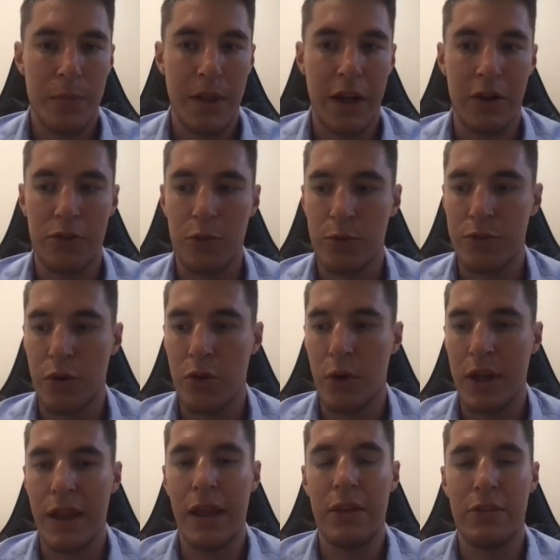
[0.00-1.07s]
And it's also
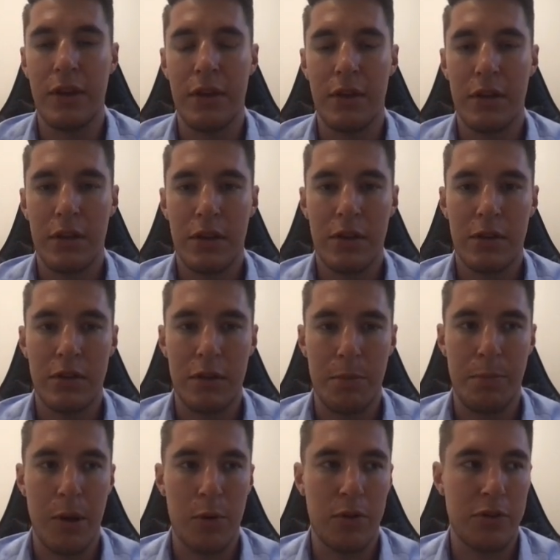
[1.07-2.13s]
not easy to build